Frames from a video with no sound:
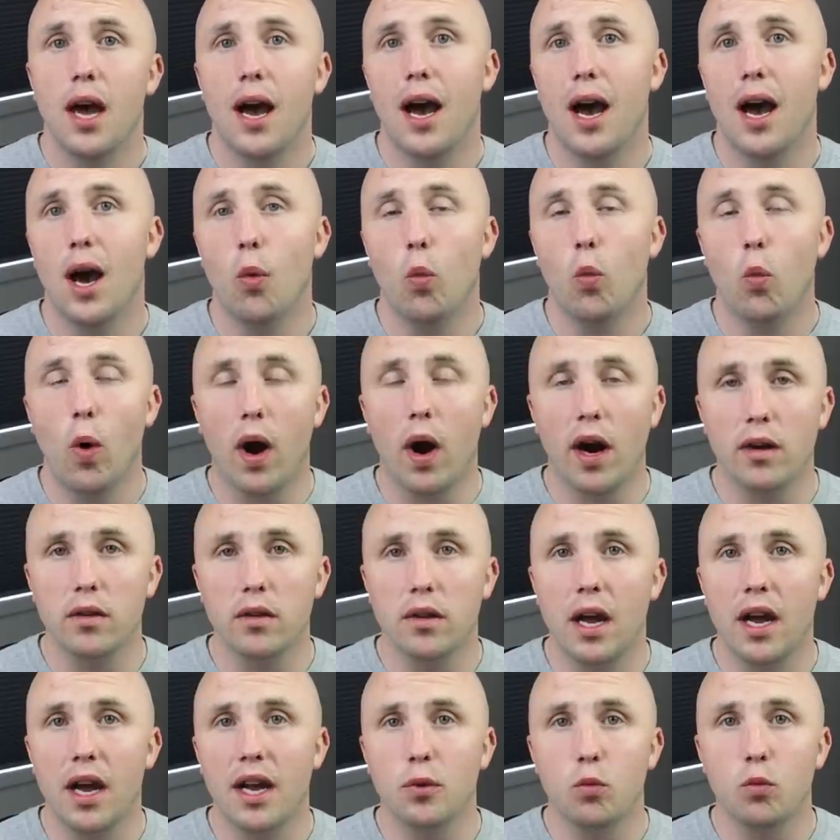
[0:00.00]

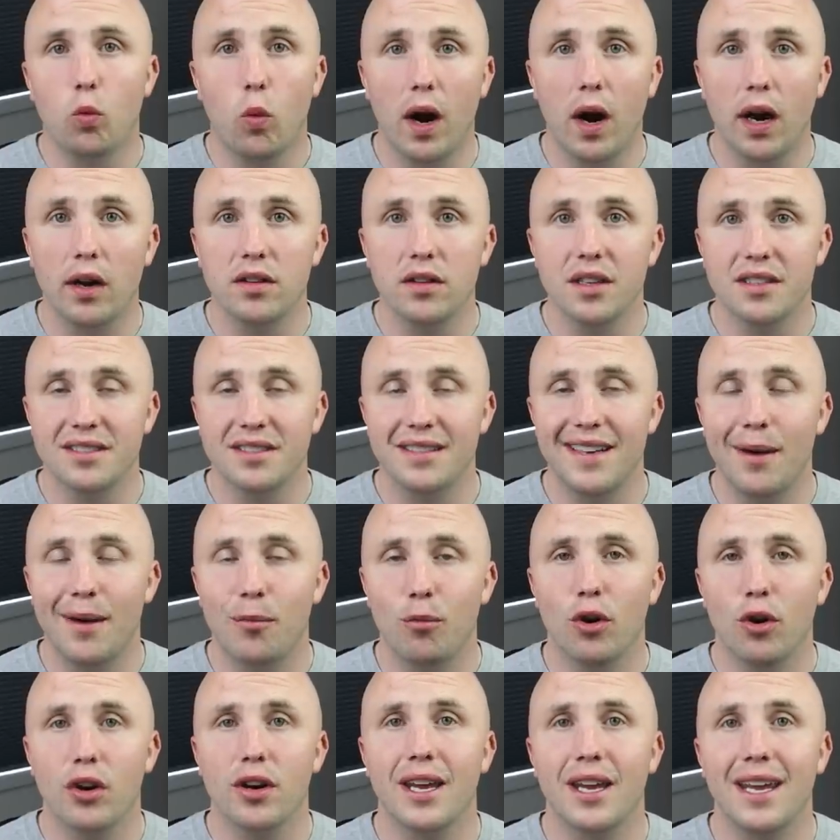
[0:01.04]
wireline wireless
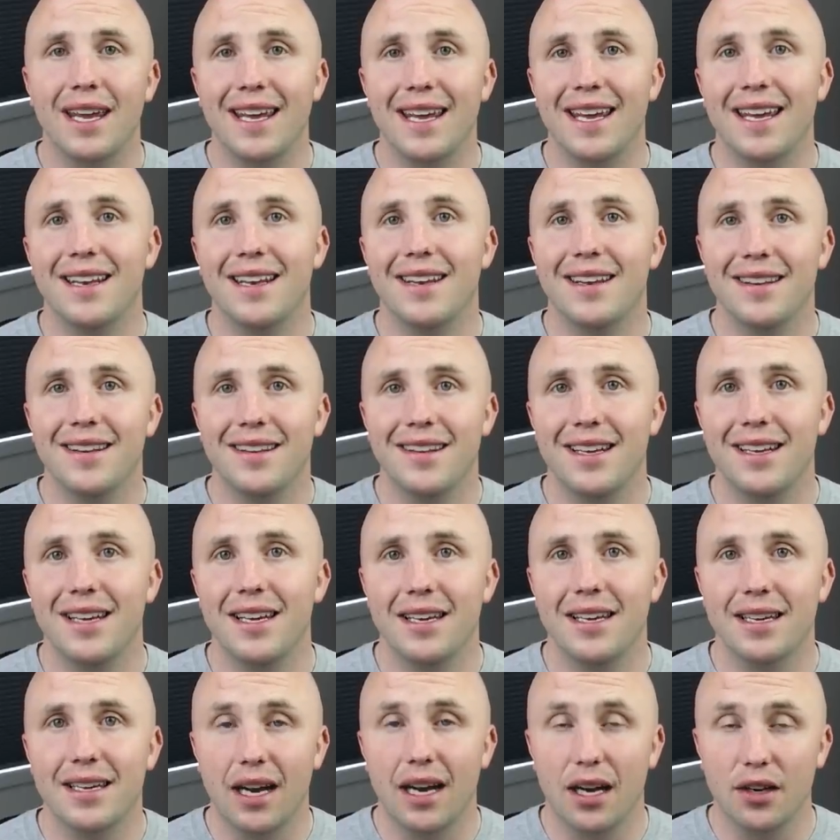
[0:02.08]
network in
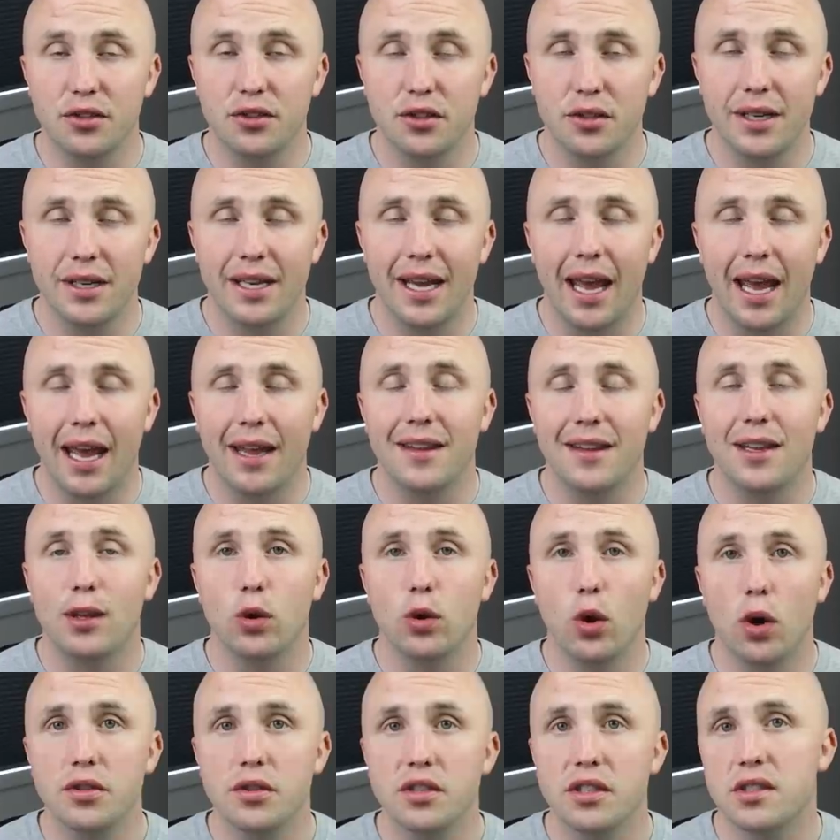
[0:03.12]
the country and the
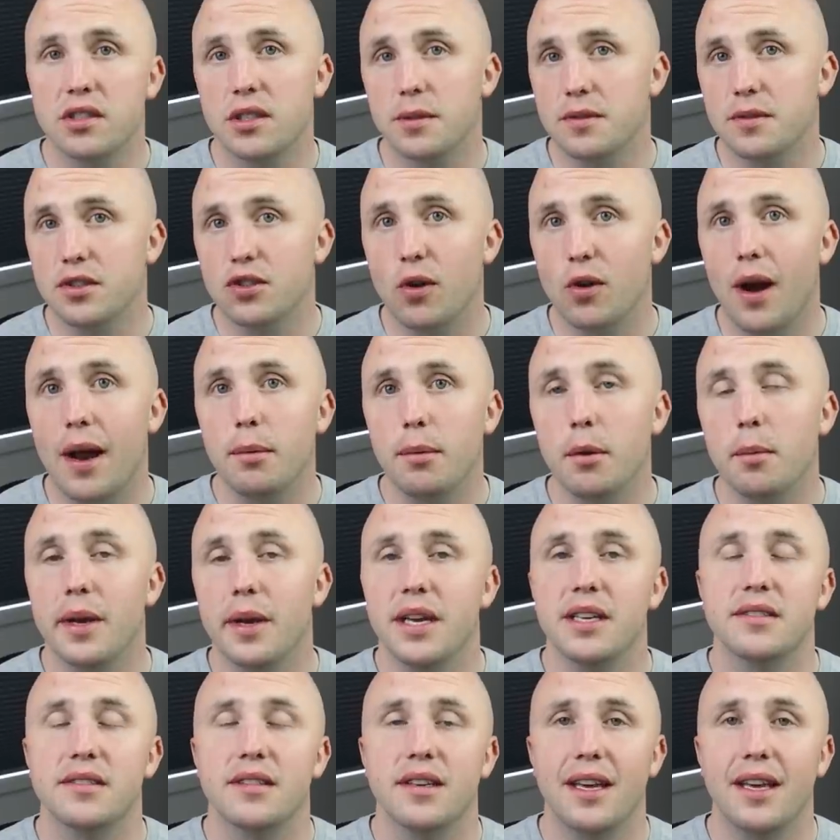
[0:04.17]
largest subscriber
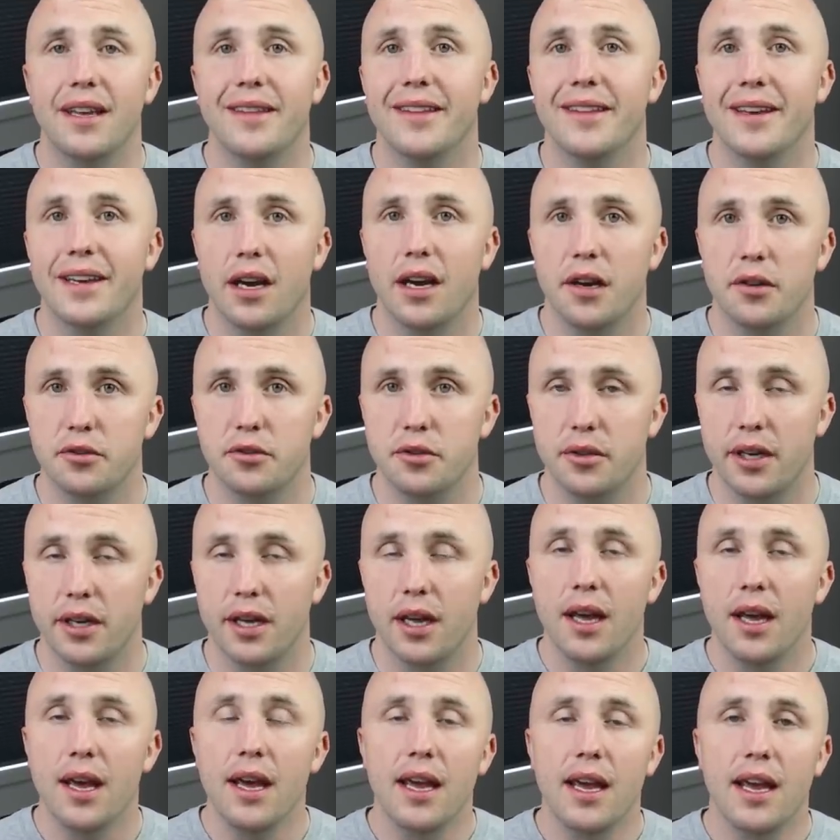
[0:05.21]
base in the country.
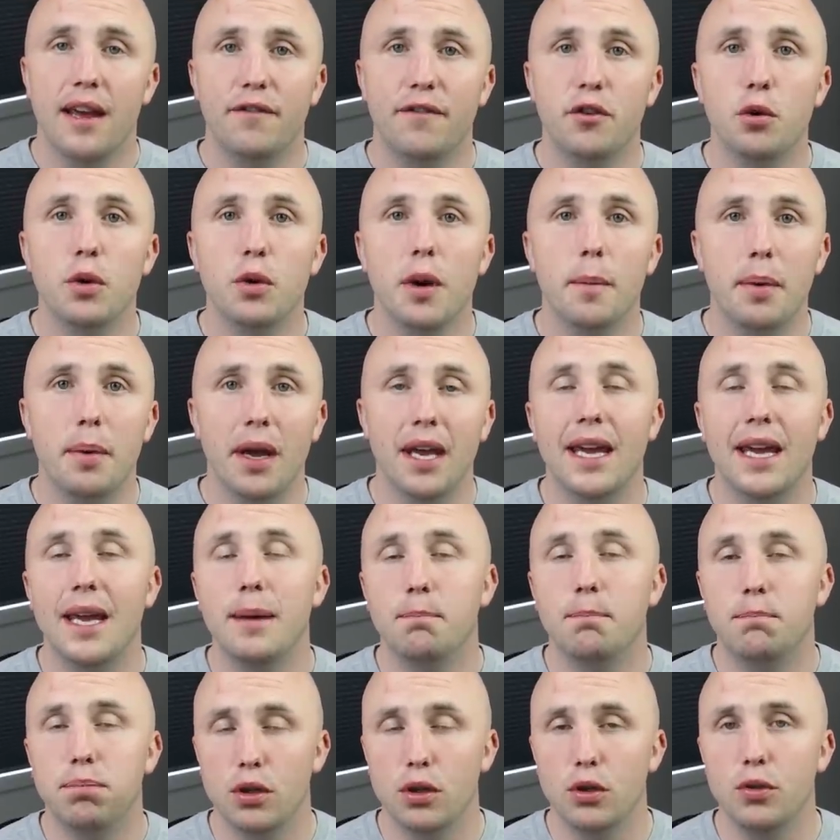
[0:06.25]
If you were to pick a
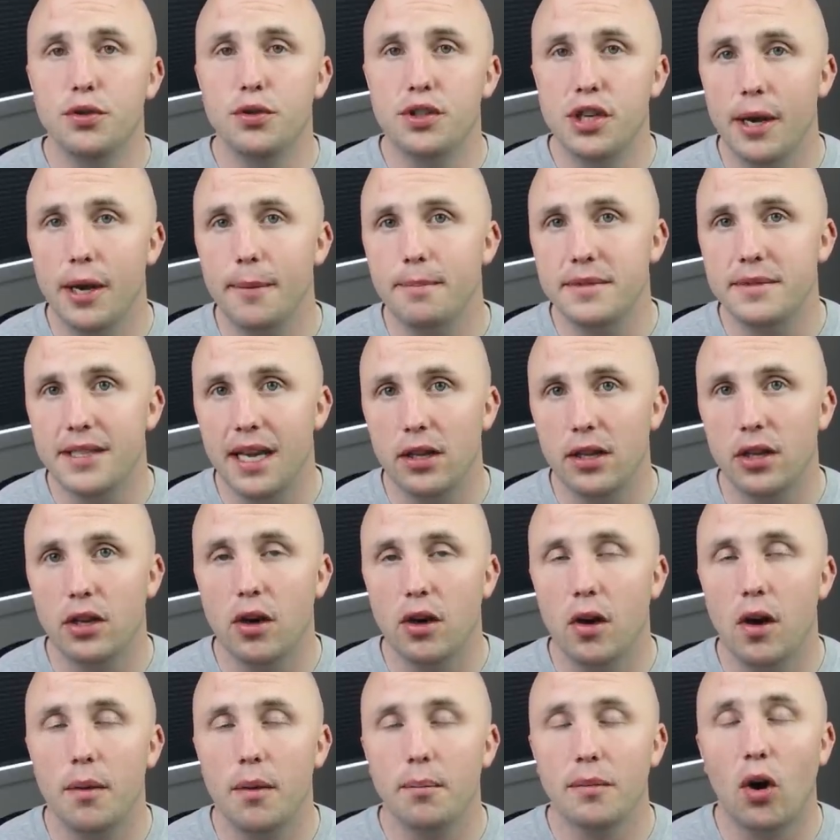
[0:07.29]
blue chip
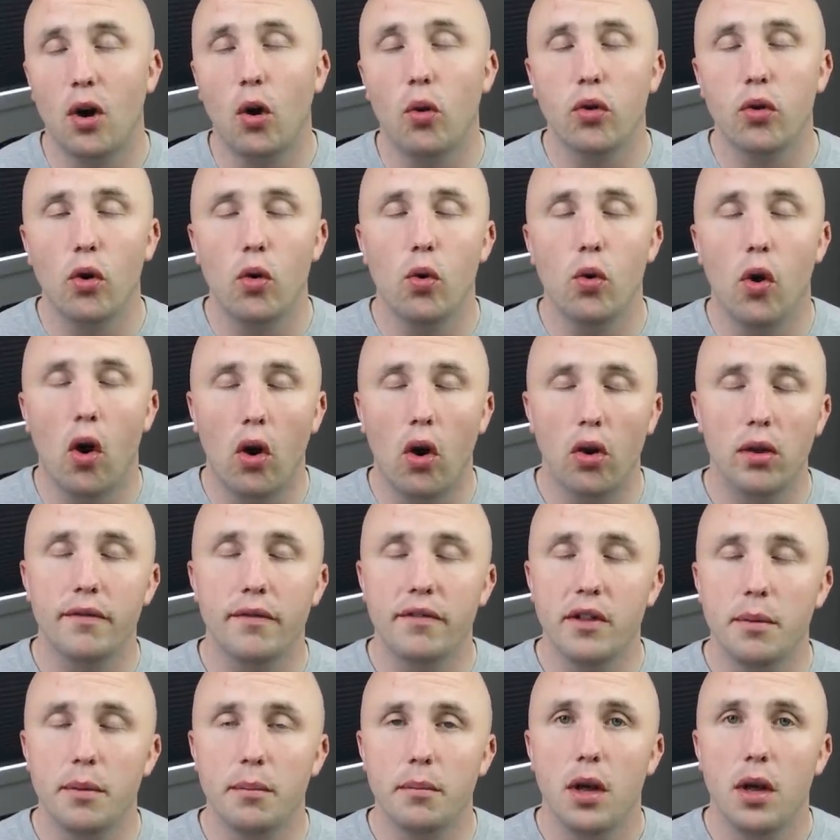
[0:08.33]
telecom, although all
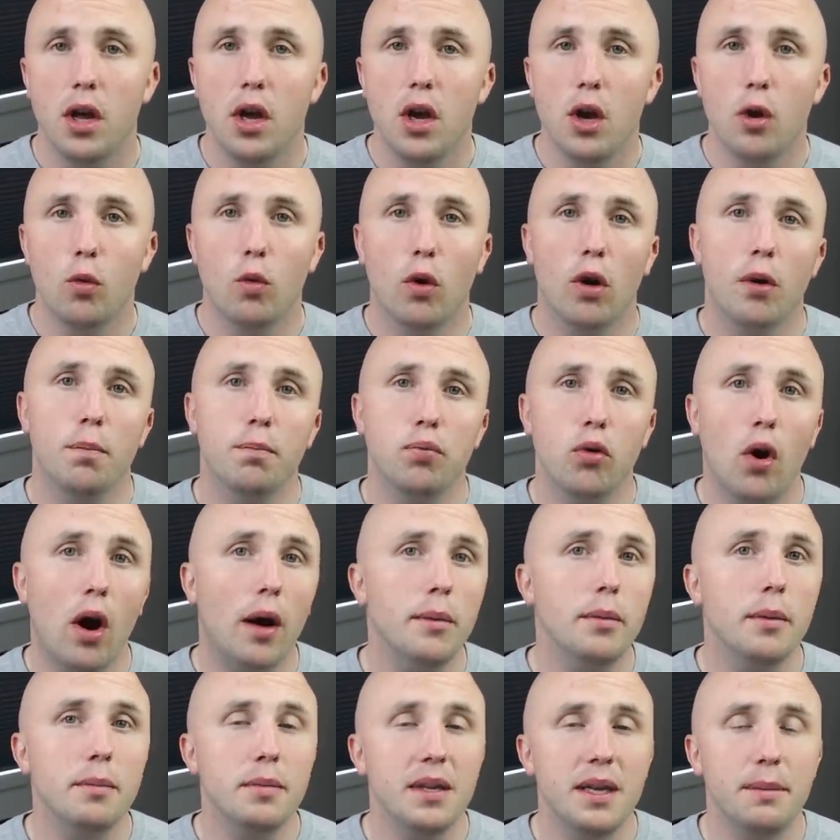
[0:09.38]
of them were
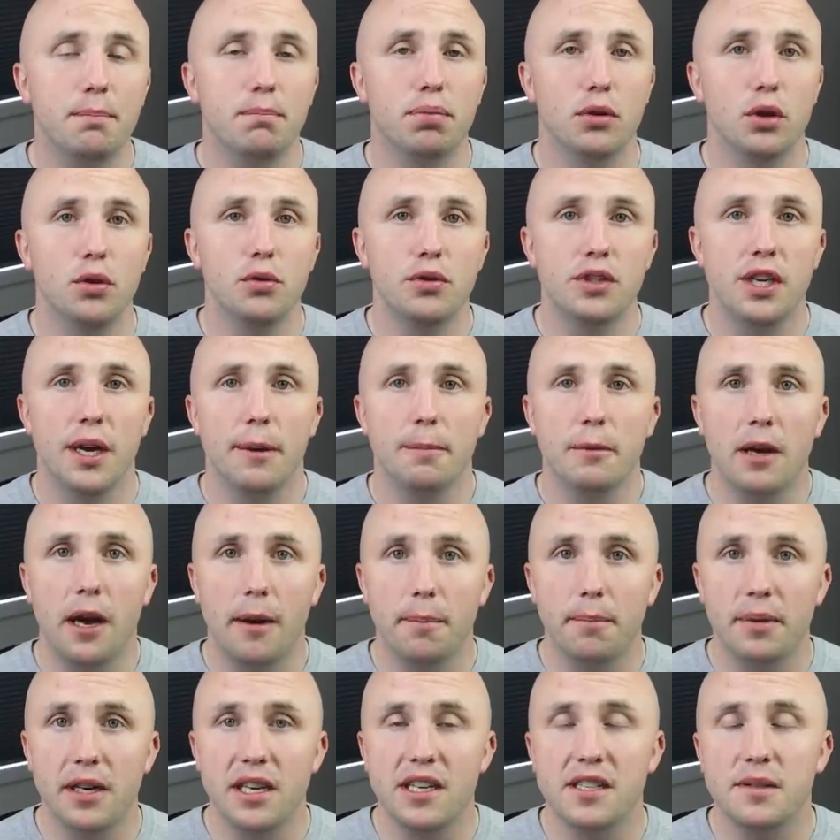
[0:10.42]
probably blue chip
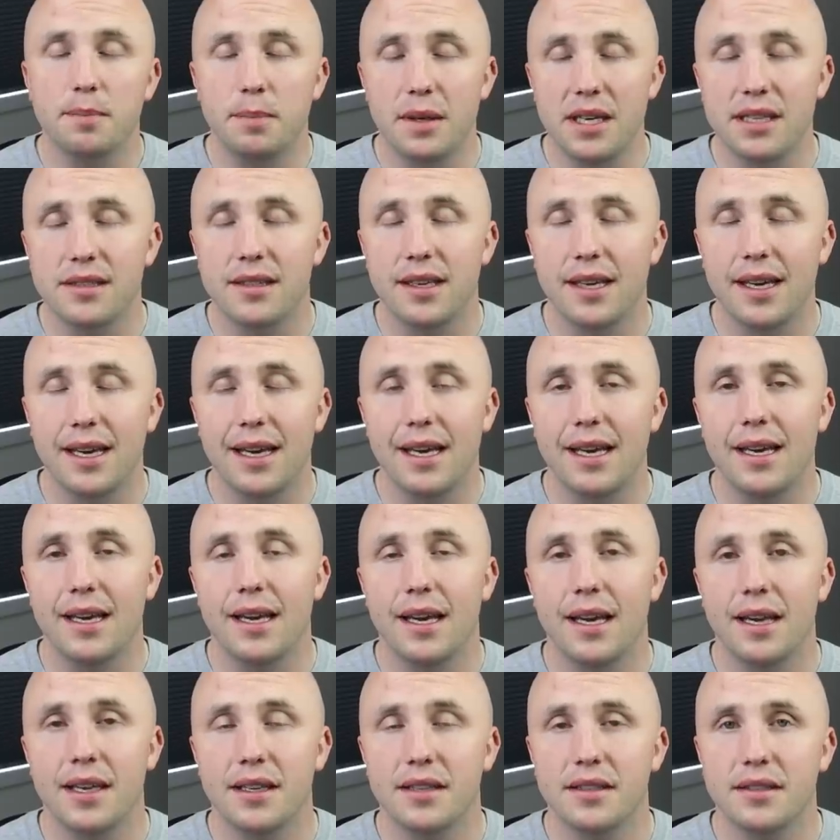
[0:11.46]
companies,
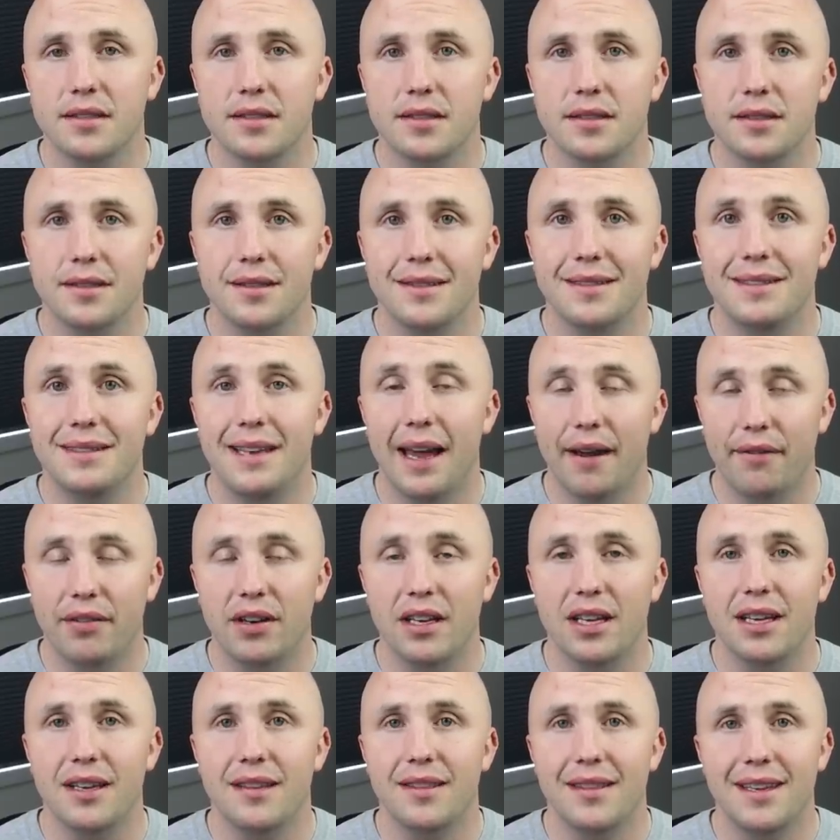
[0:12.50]
BCE is
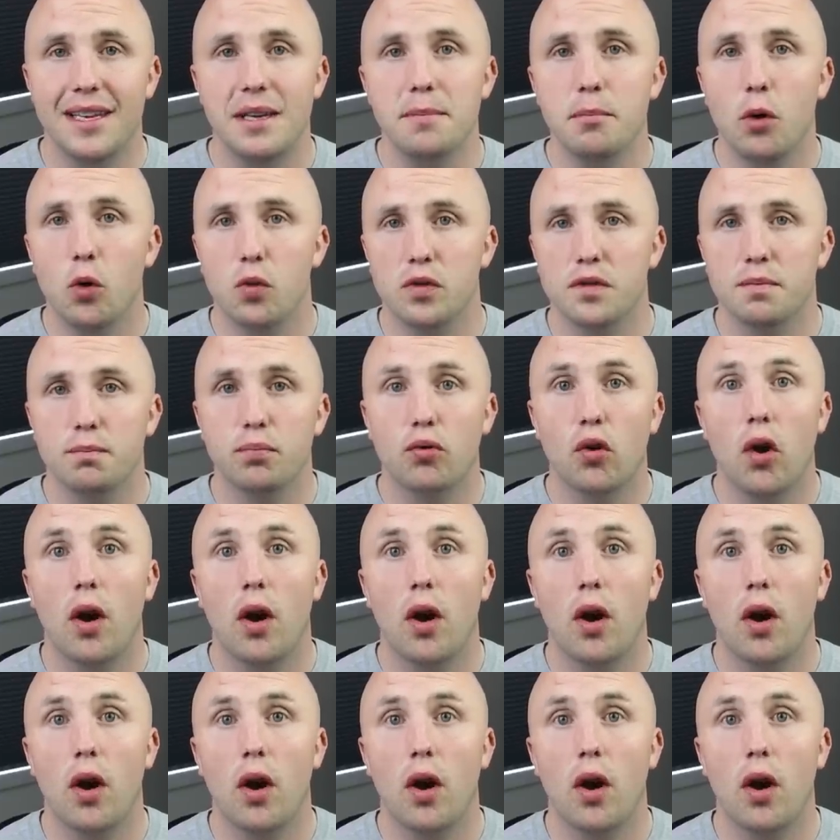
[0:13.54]
definitely the most